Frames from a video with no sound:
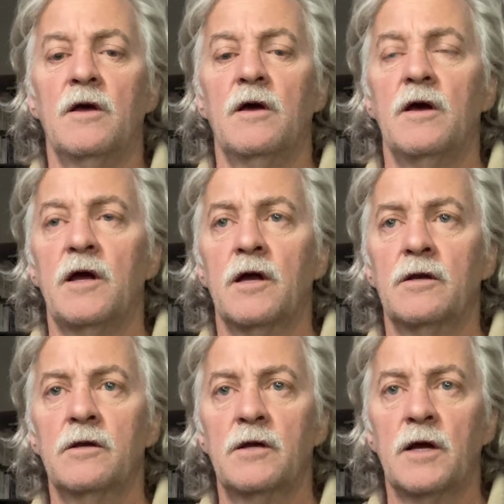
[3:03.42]

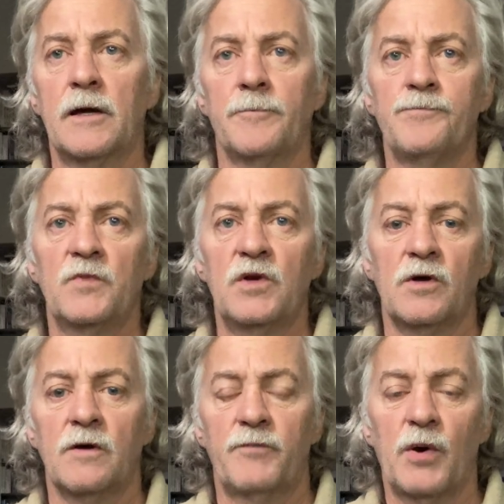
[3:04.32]
and you
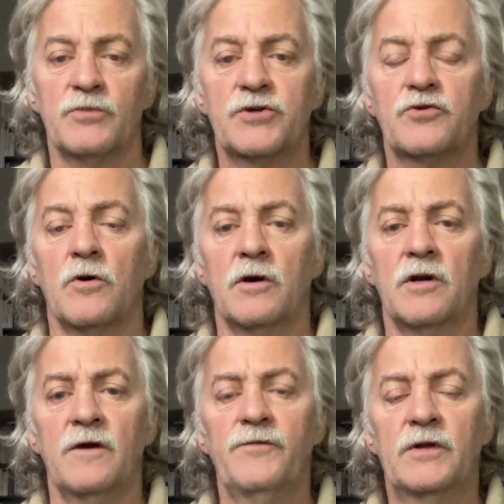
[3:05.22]
have pumps strong
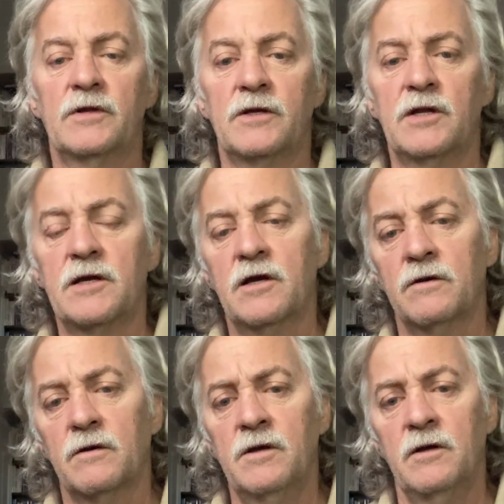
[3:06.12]
enough that they
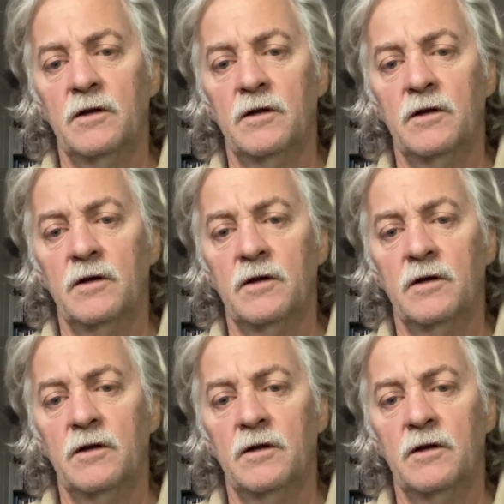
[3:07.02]
can